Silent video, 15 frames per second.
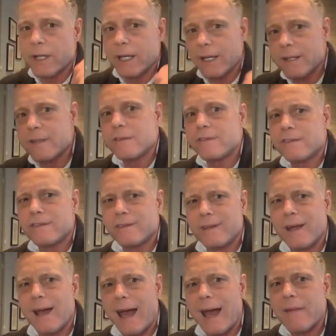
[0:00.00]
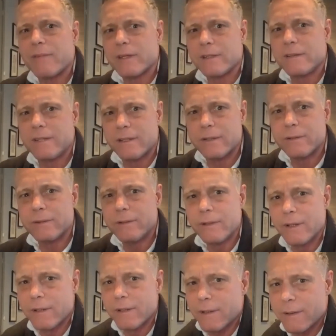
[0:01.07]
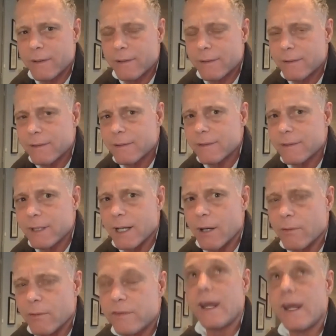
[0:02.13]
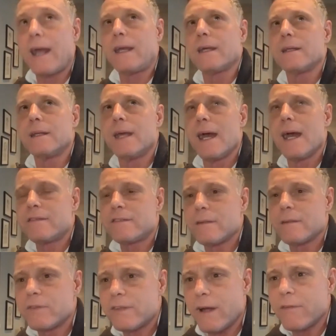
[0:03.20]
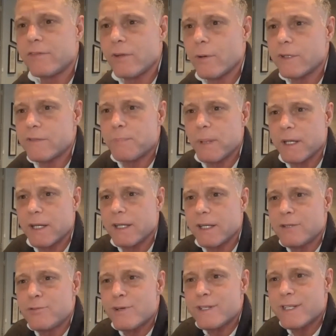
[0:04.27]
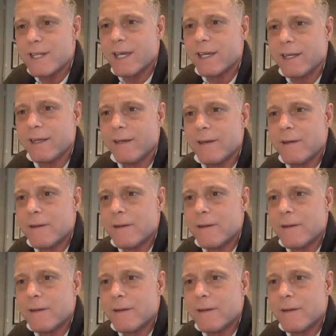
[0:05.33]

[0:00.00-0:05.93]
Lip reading: he is having to, you know, second guess himself. So it's been an interesting